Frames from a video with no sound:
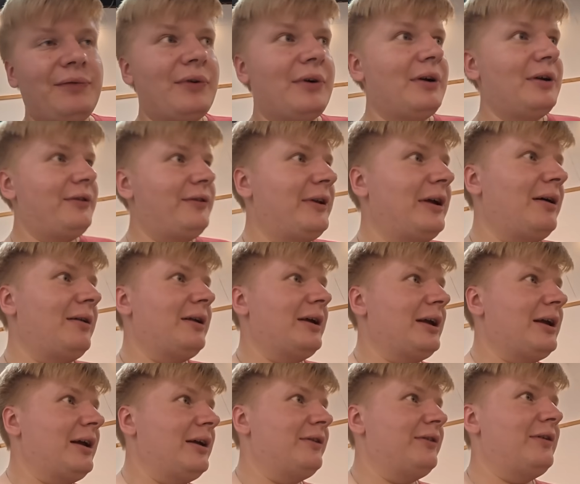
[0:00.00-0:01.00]
for us now,
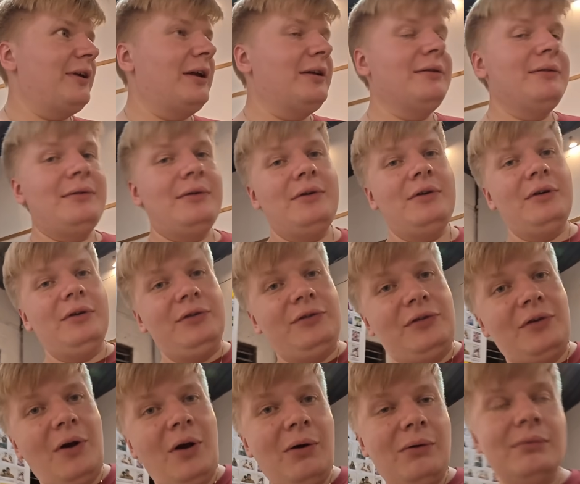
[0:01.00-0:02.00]
like I said.
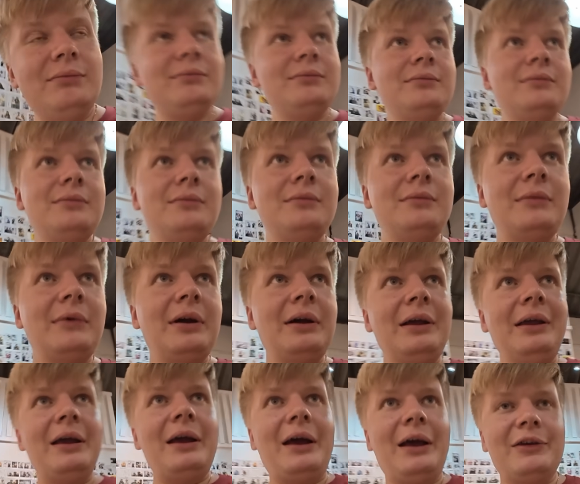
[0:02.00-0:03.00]
So,
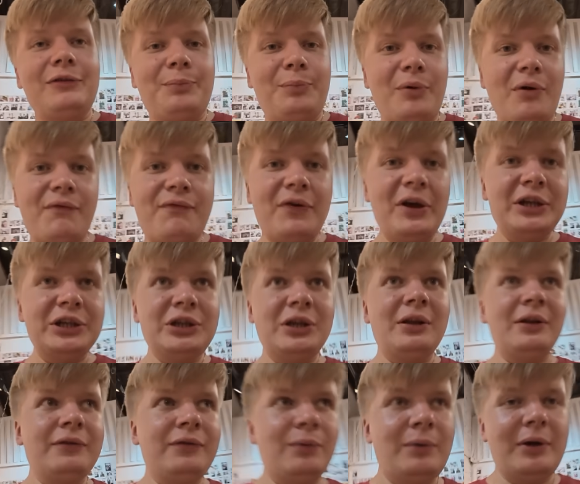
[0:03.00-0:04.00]
as
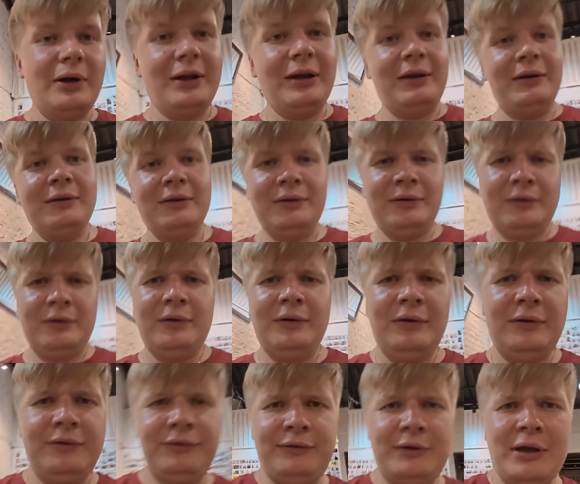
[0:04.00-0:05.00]
professionals, we're gonna
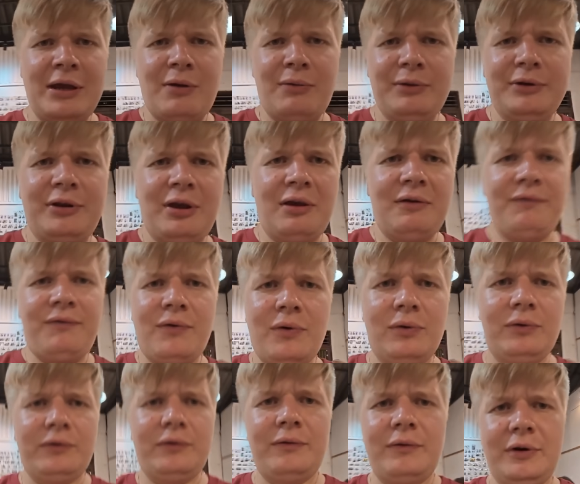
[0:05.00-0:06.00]
see how we take photos of